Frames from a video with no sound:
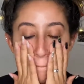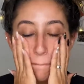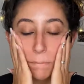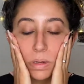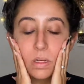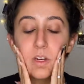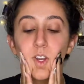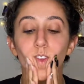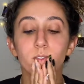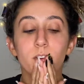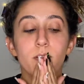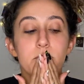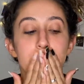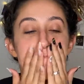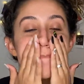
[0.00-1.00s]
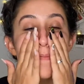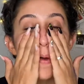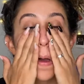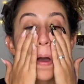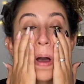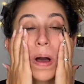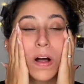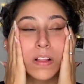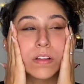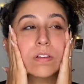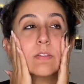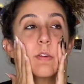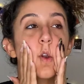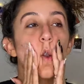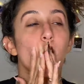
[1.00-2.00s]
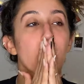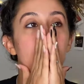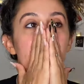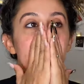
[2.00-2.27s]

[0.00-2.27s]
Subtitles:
put this all over.